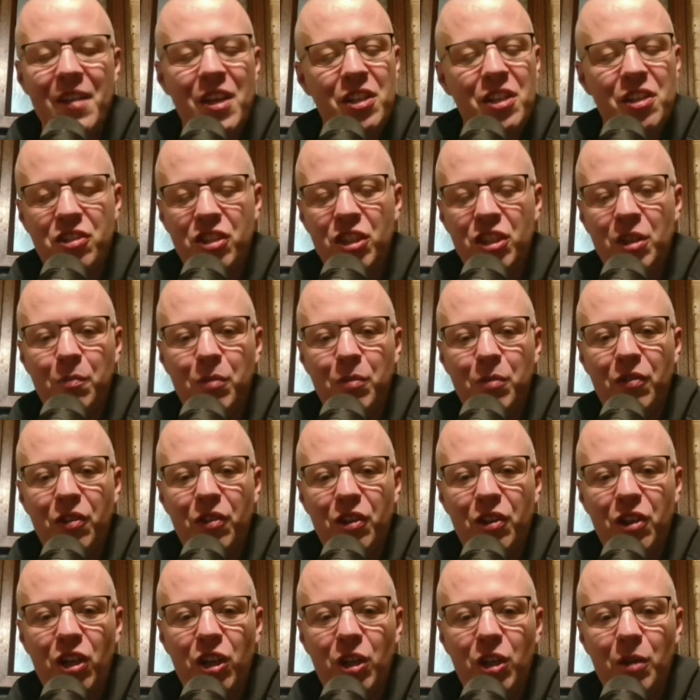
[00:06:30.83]
There's a number of
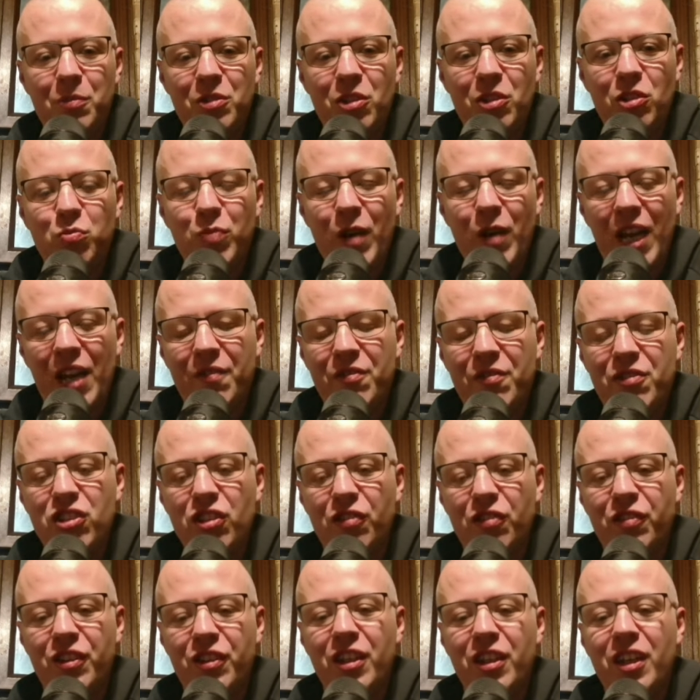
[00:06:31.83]
other clubs as well have
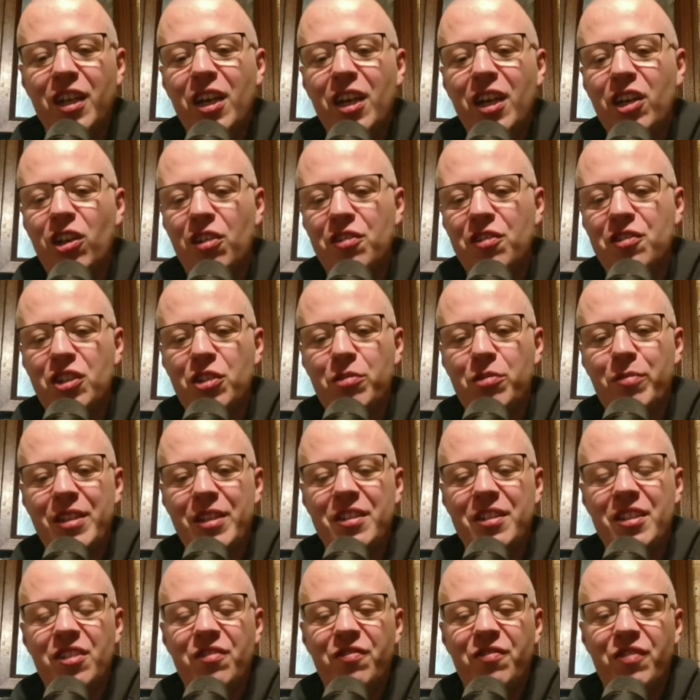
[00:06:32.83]
suffered
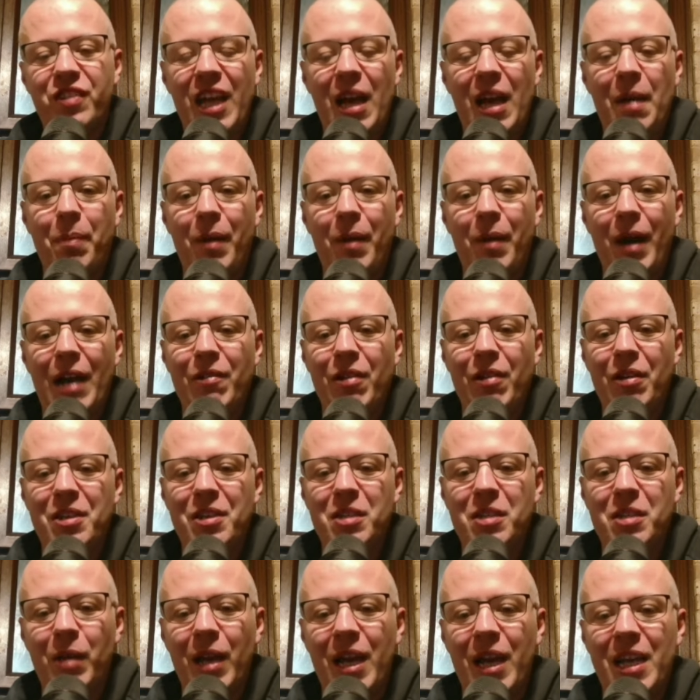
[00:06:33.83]
consequences for their pyro
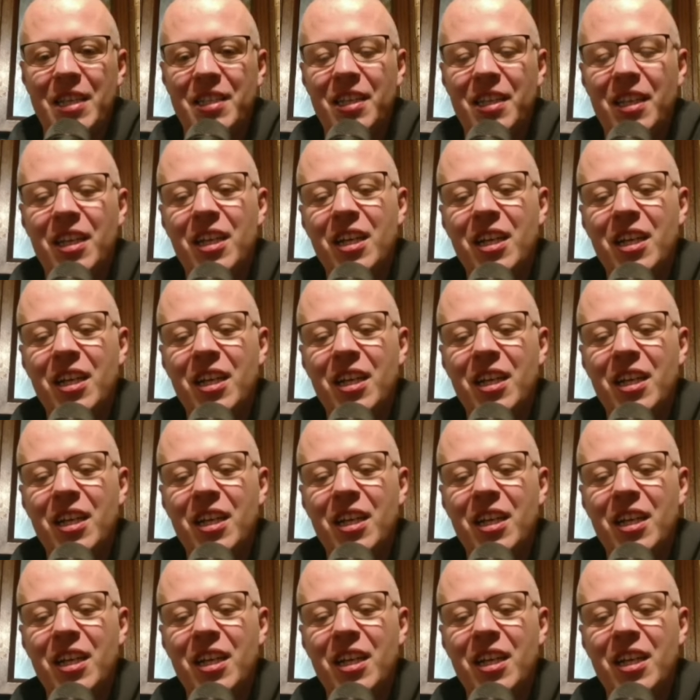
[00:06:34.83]
displays.